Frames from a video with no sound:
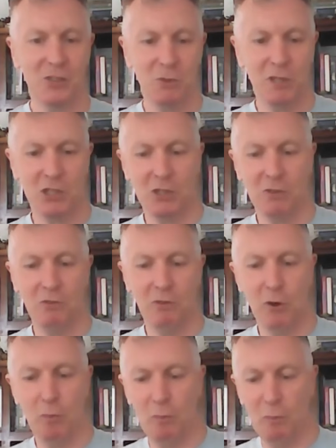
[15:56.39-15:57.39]
switching
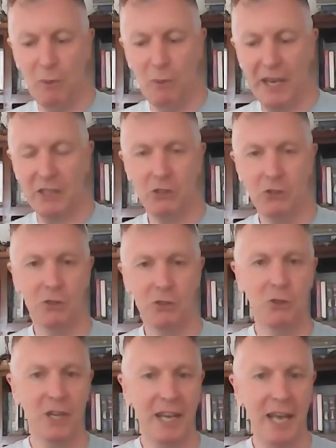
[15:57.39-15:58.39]
from making sure it's
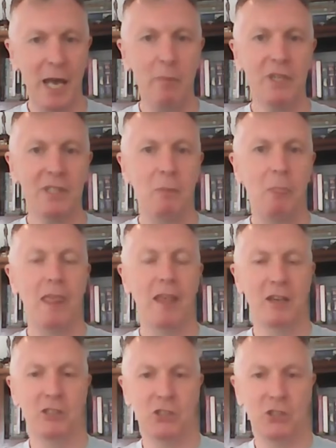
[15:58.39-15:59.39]
all going to happen
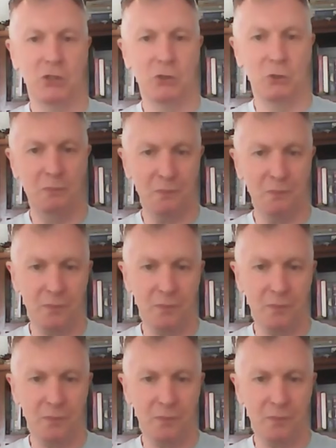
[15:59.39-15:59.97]
to